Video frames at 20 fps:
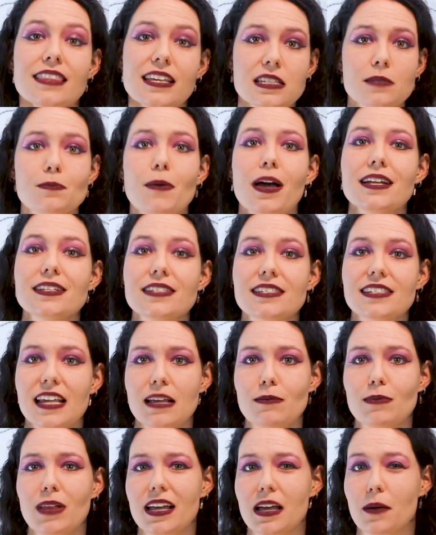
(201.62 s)
This might
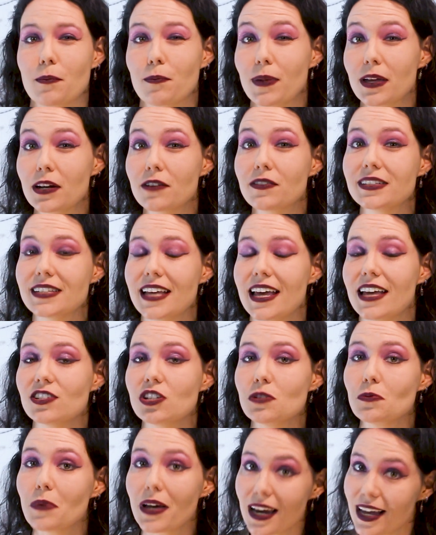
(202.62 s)
seem like a bit of a
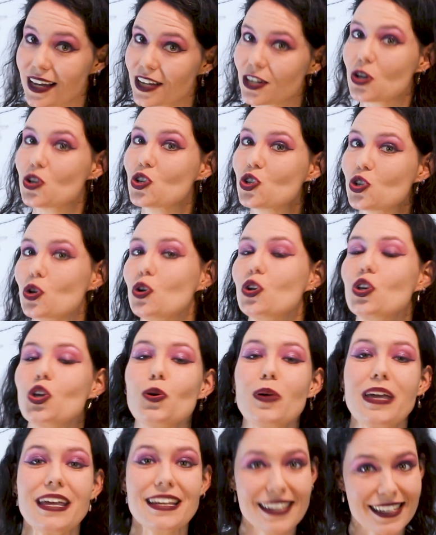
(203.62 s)
tangent, but I can assure
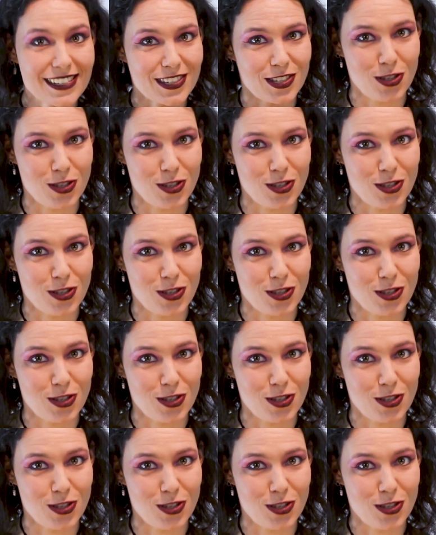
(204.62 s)
you it is